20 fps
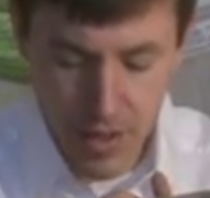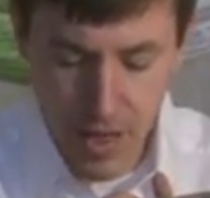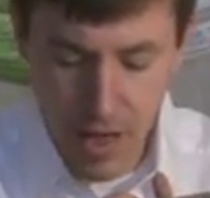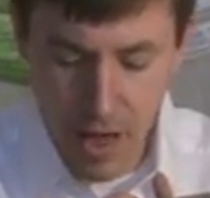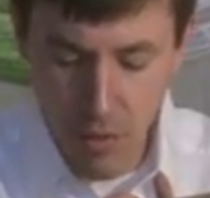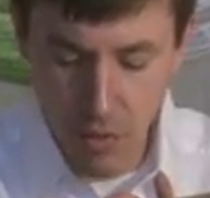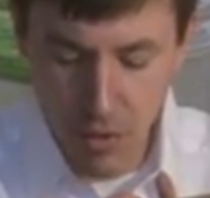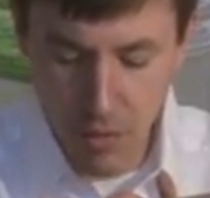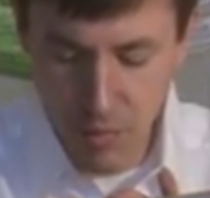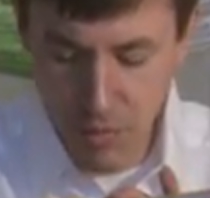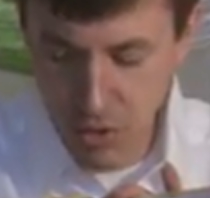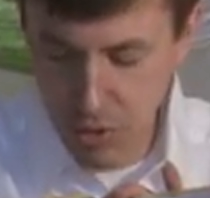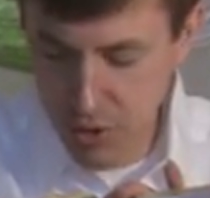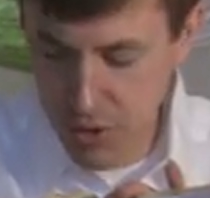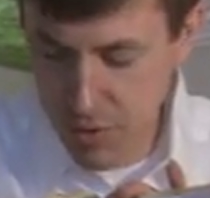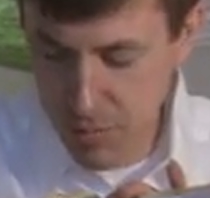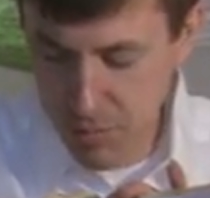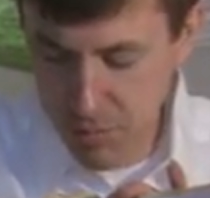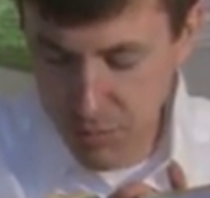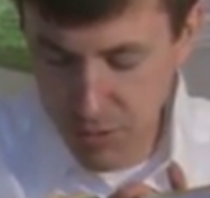I want to build
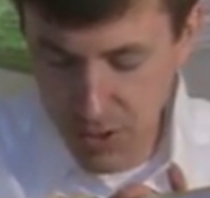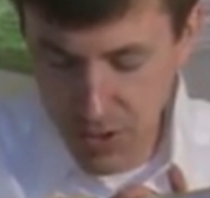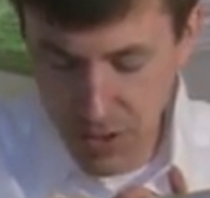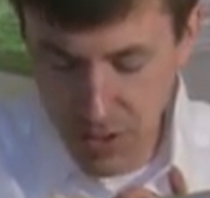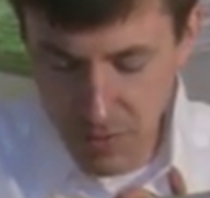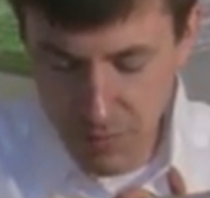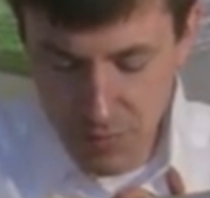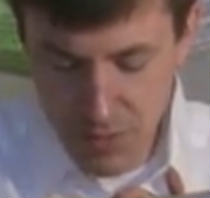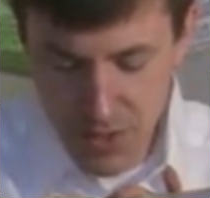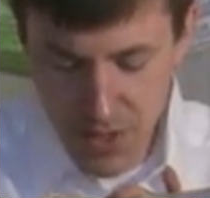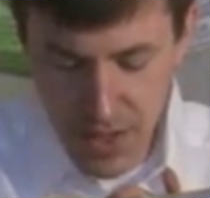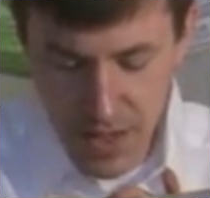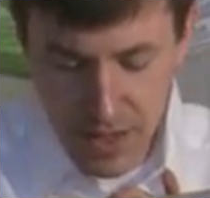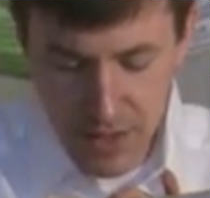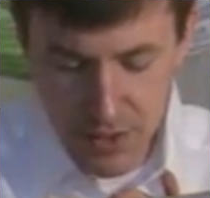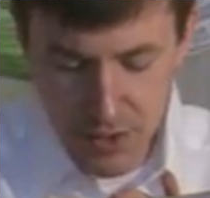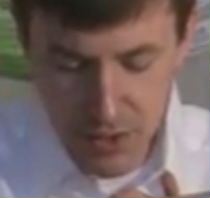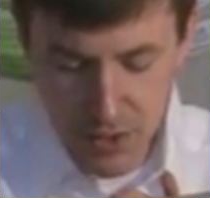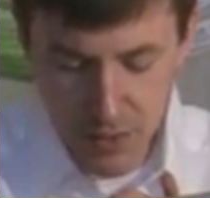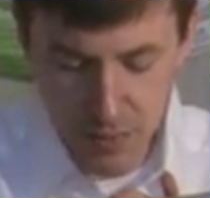up plenty of
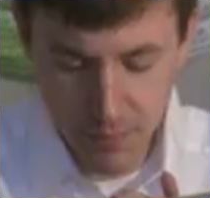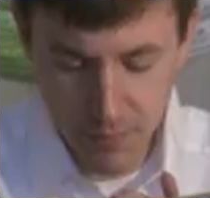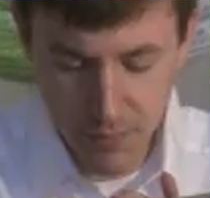taste.